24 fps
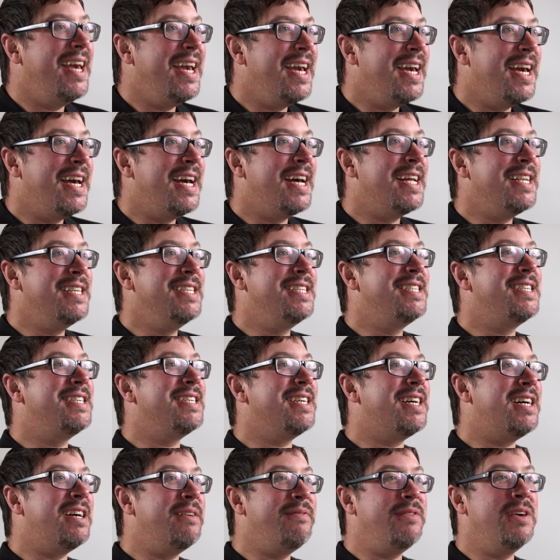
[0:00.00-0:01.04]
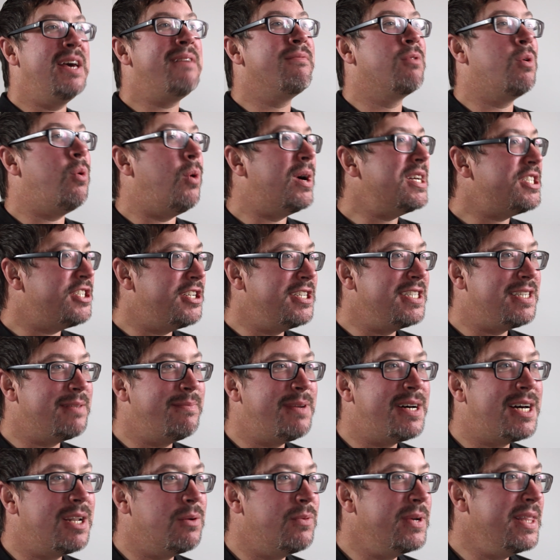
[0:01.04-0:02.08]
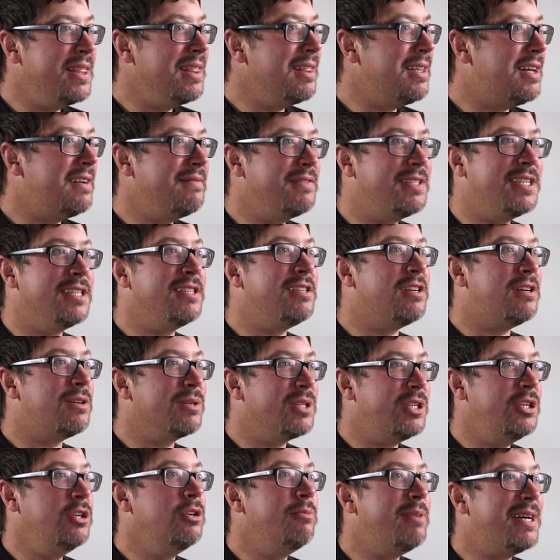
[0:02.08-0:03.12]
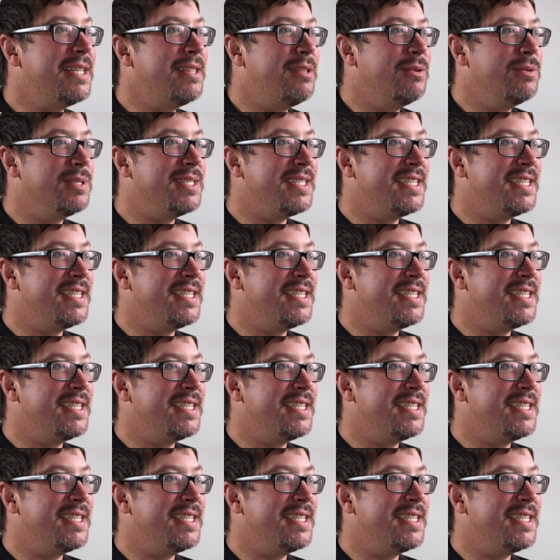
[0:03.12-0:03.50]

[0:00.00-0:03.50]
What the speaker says: and if you have questions about it, we'd love to talk to you about those